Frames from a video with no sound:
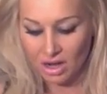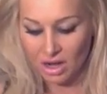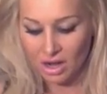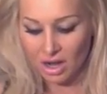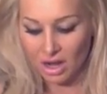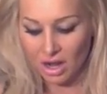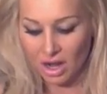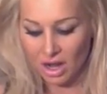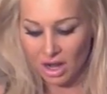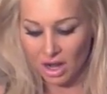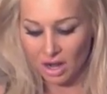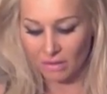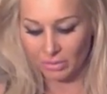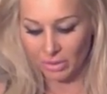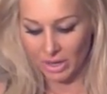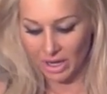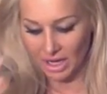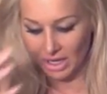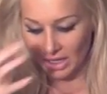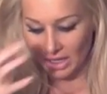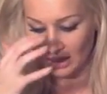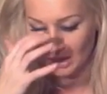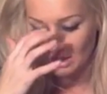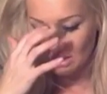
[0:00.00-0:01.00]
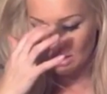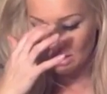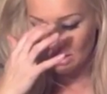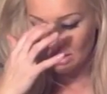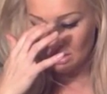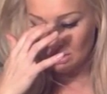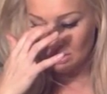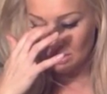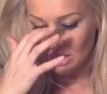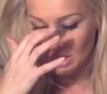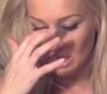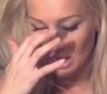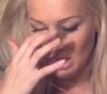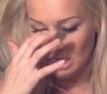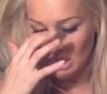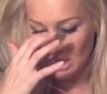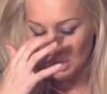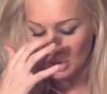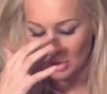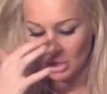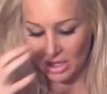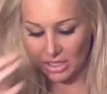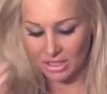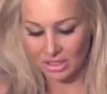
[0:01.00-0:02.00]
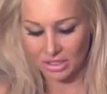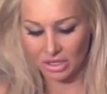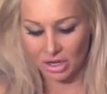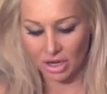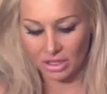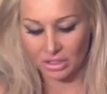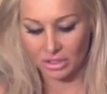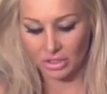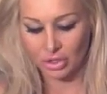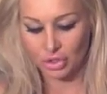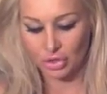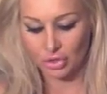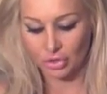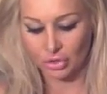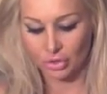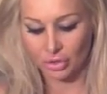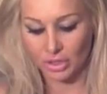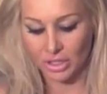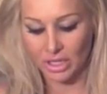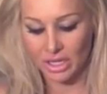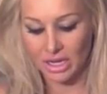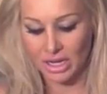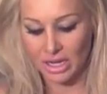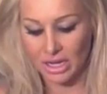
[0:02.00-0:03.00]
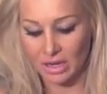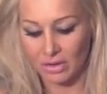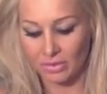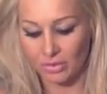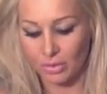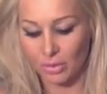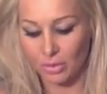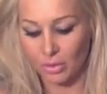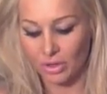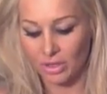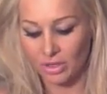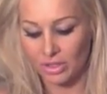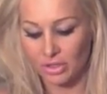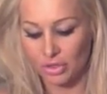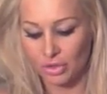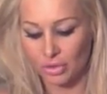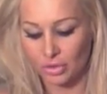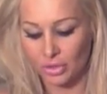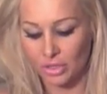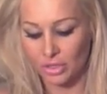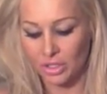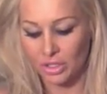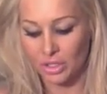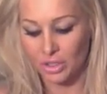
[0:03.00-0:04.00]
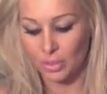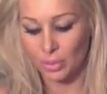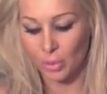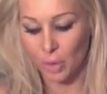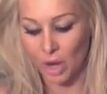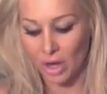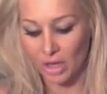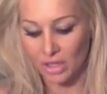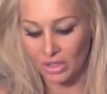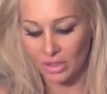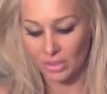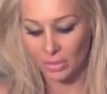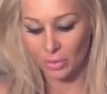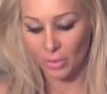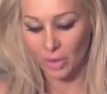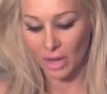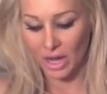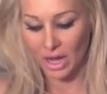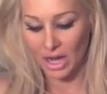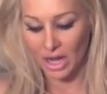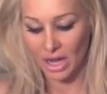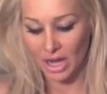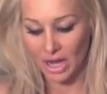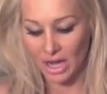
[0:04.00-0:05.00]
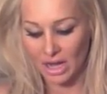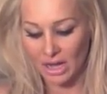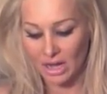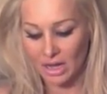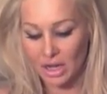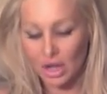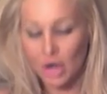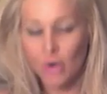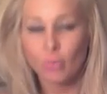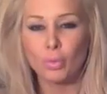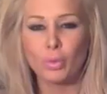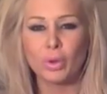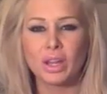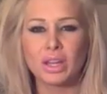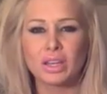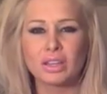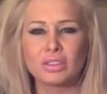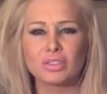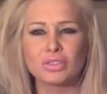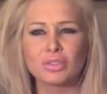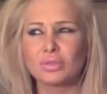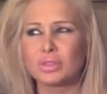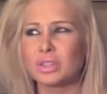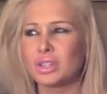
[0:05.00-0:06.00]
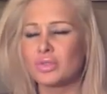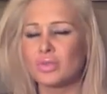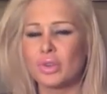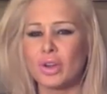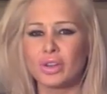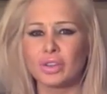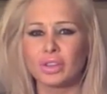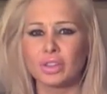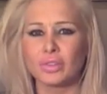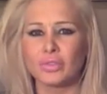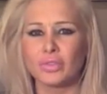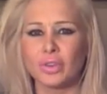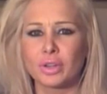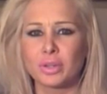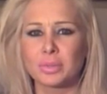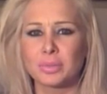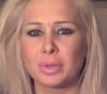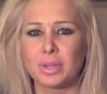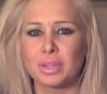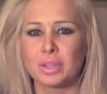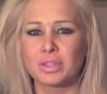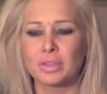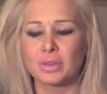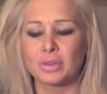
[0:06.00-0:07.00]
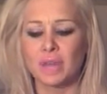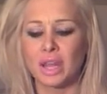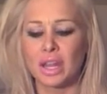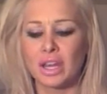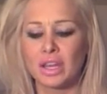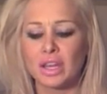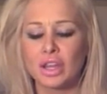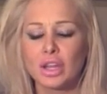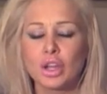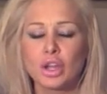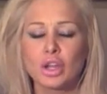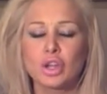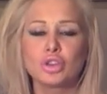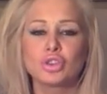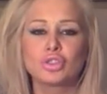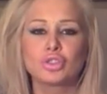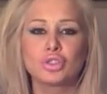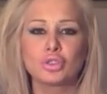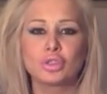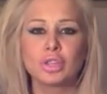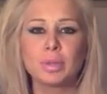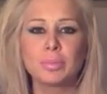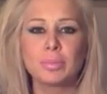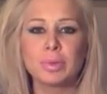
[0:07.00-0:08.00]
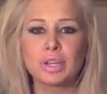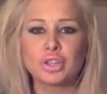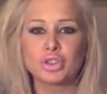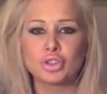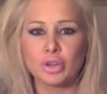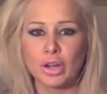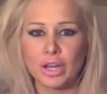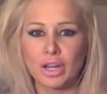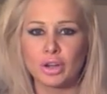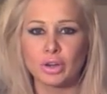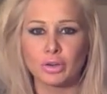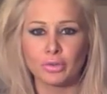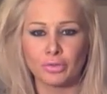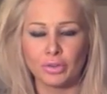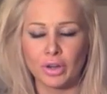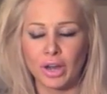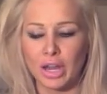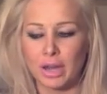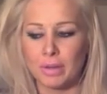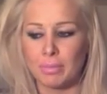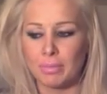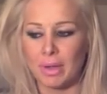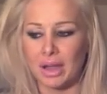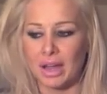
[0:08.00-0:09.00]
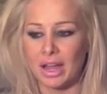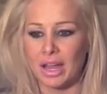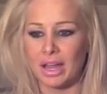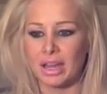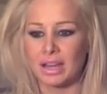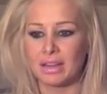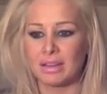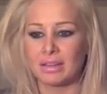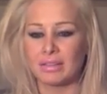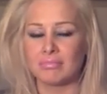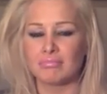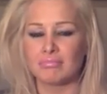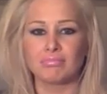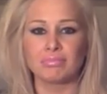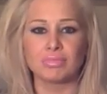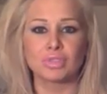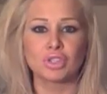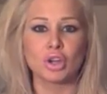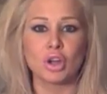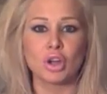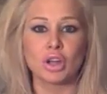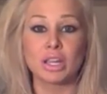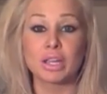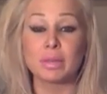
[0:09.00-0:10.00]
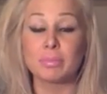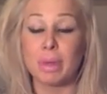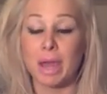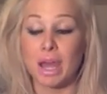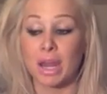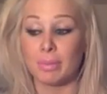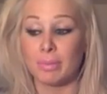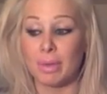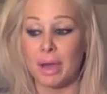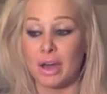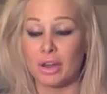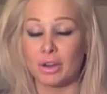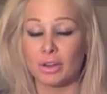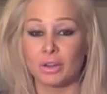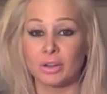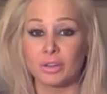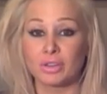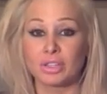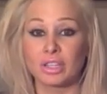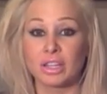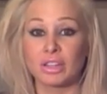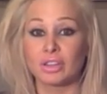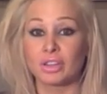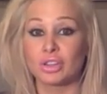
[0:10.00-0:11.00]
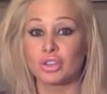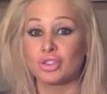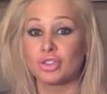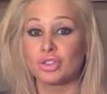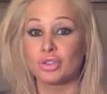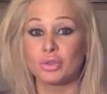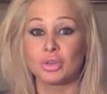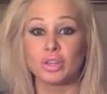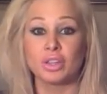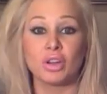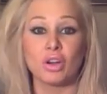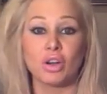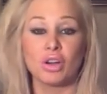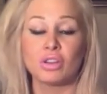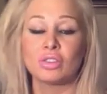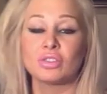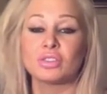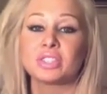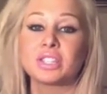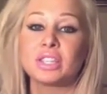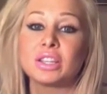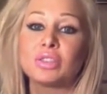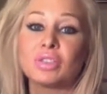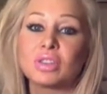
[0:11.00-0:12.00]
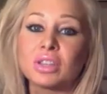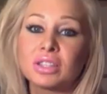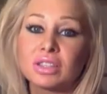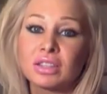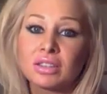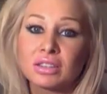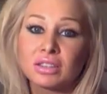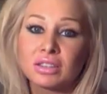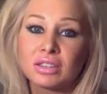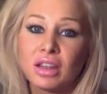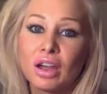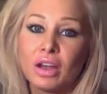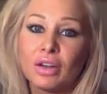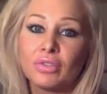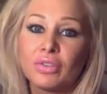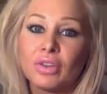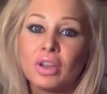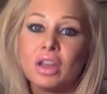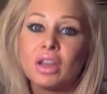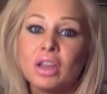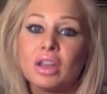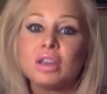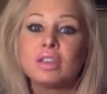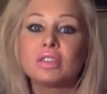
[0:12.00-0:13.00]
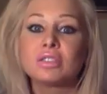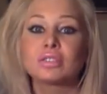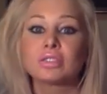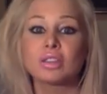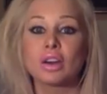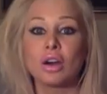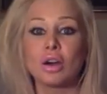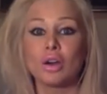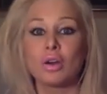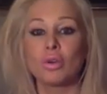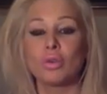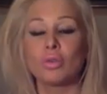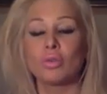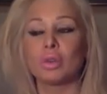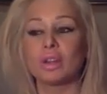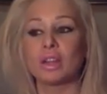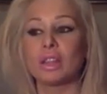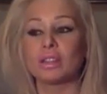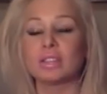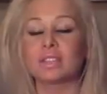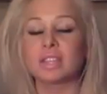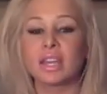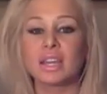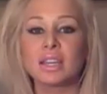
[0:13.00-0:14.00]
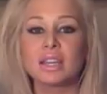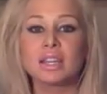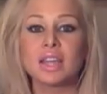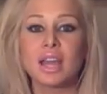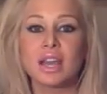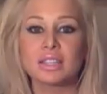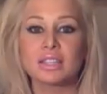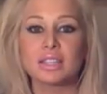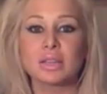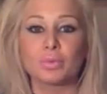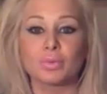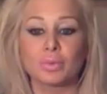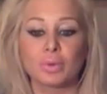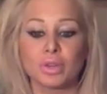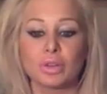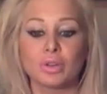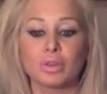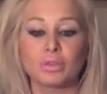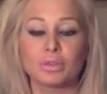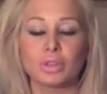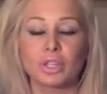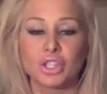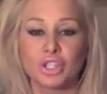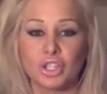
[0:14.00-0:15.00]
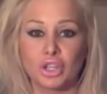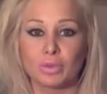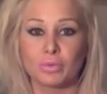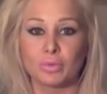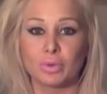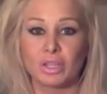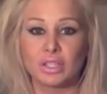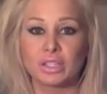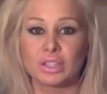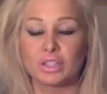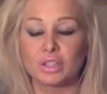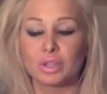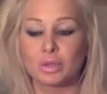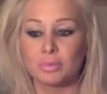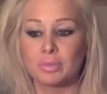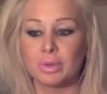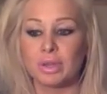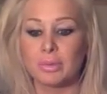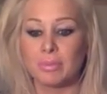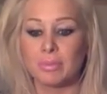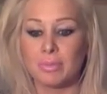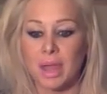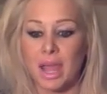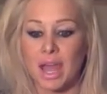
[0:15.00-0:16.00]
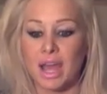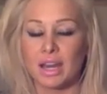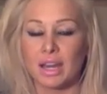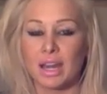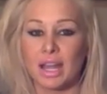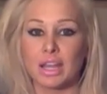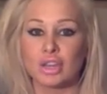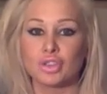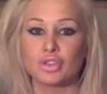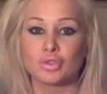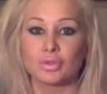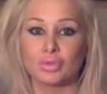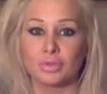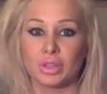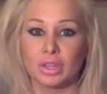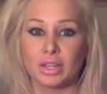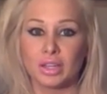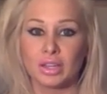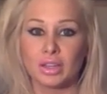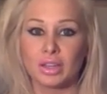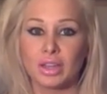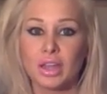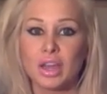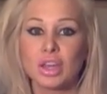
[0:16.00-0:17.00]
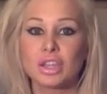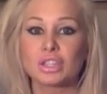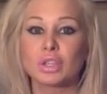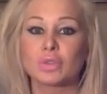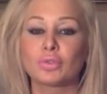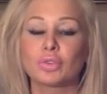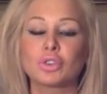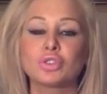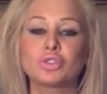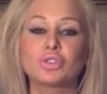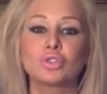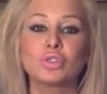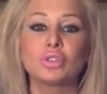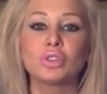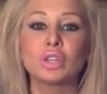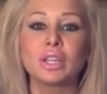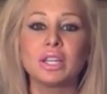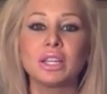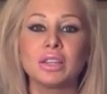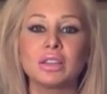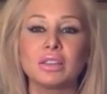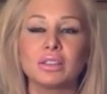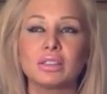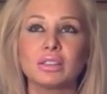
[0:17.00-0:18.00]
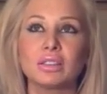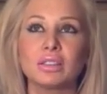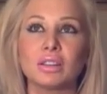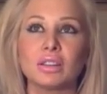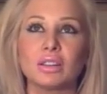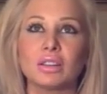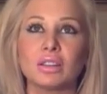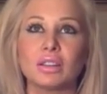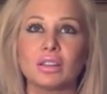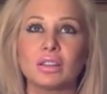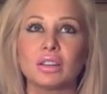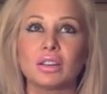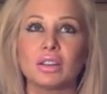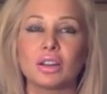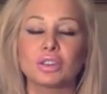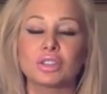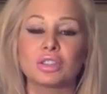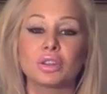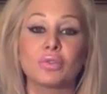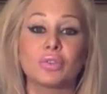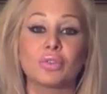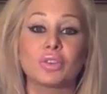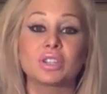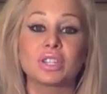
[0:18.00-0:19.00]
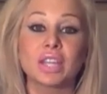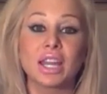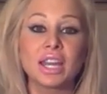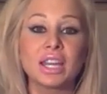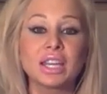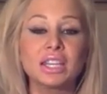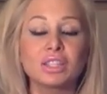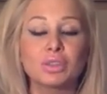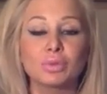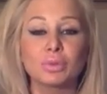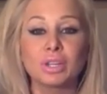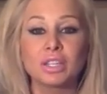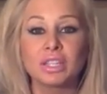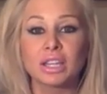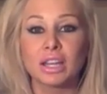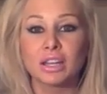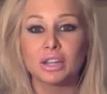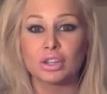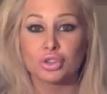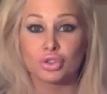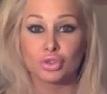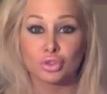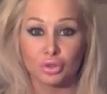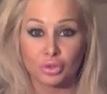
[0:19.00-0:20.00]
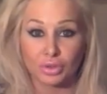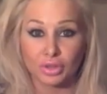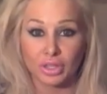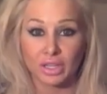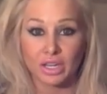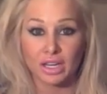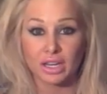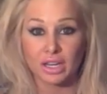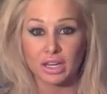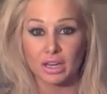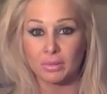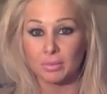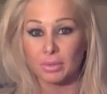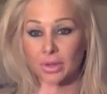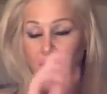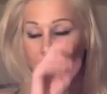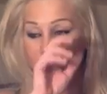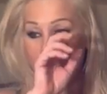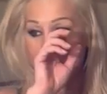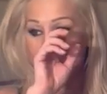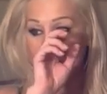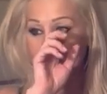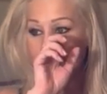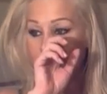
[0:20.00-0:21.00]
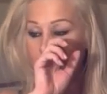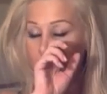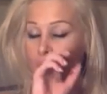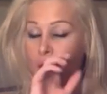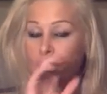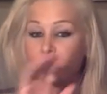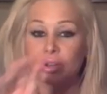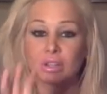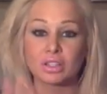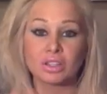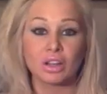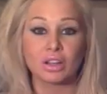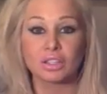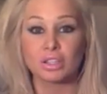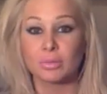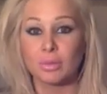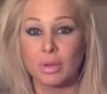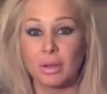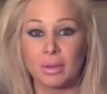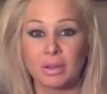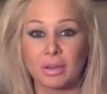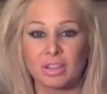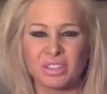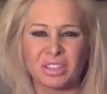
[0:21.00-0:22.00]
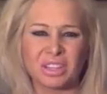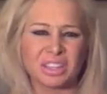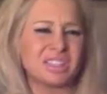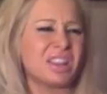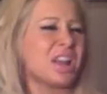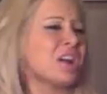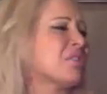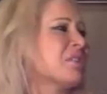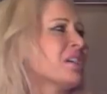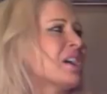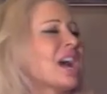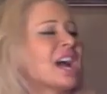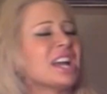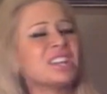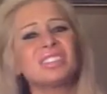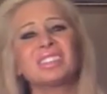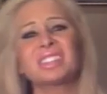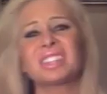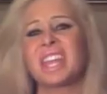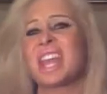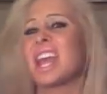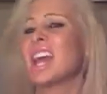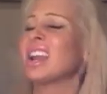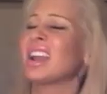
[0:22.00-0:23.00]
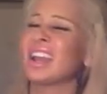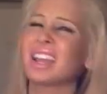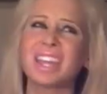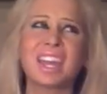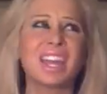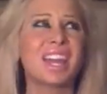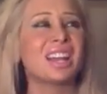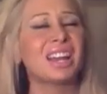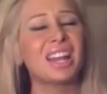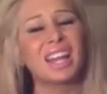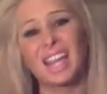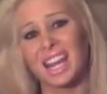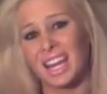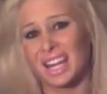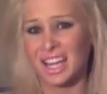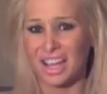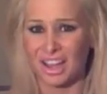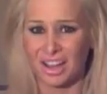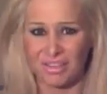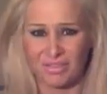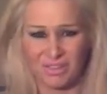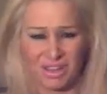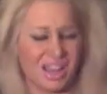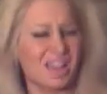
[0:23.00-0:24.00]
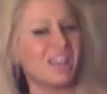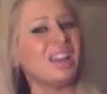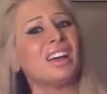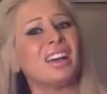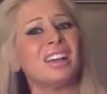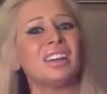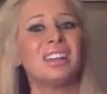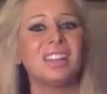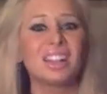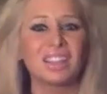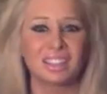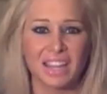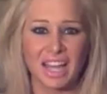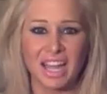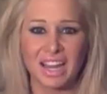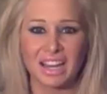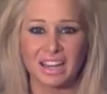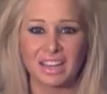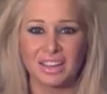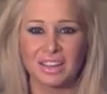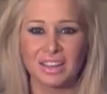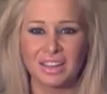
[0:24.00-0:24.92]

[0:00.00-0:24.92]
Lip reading: All right. So Danny tried to talk to Julie, and of course, Julie just walks away when Julie's wrong in the first place. Okay, Julie betrayed her friend by talking bad about her, telling Judy all her secrets and stuff. So Danny has a real legit reason to be mad at Julie. So for Julie, or so for Danny to reach out to Julie and be like, I want to talk to you, blah, blah. She's like, no, I just can't. I gotta go. Like,